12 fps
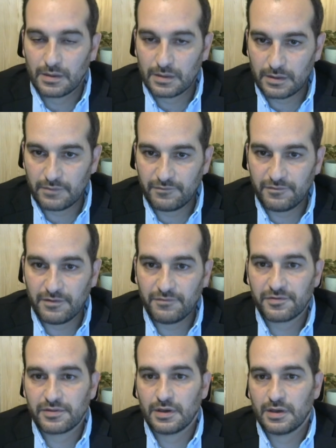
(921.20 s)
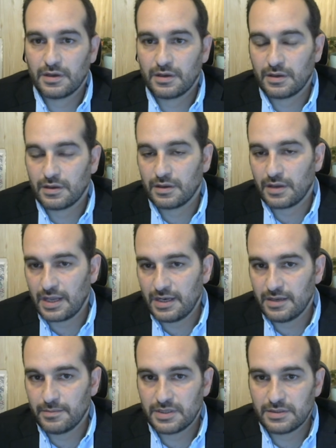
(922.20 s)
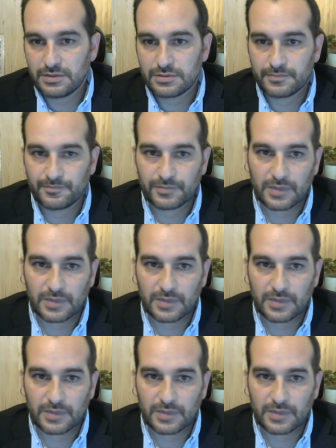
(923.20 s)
The fifth element